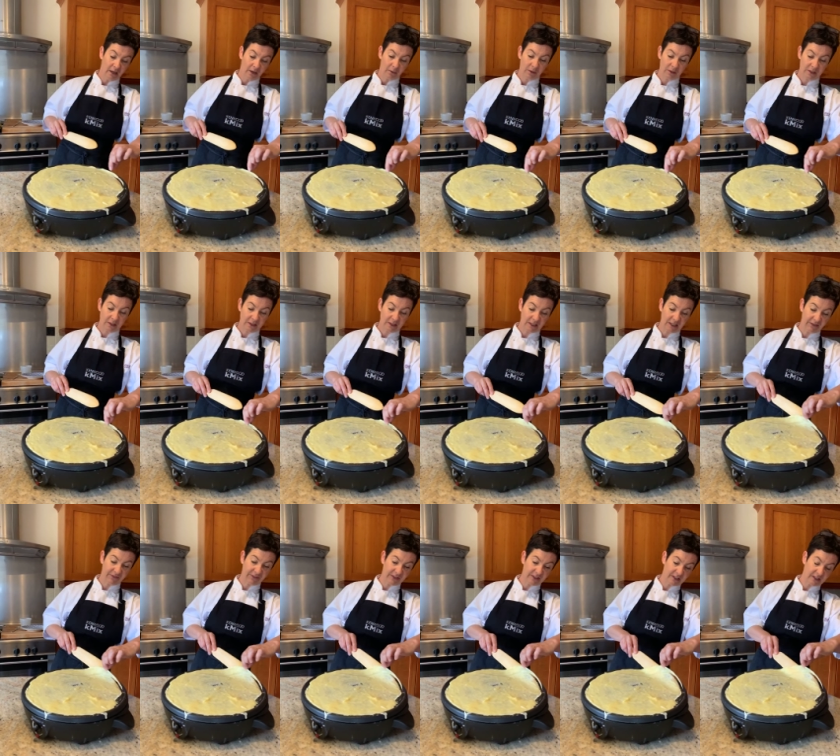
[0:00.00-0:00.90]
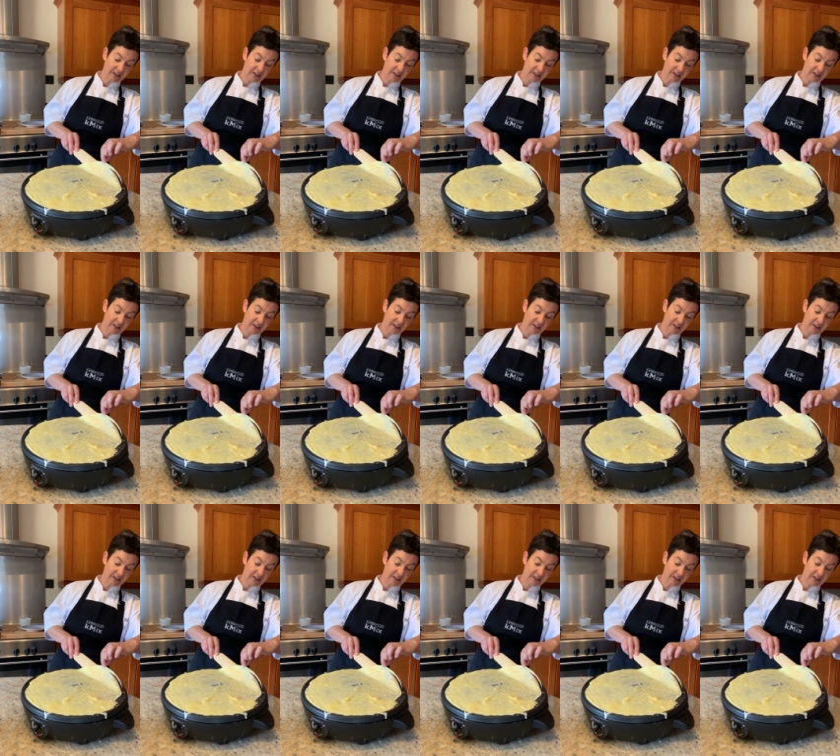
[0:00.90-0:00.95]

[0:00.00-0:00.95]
I want to see if it's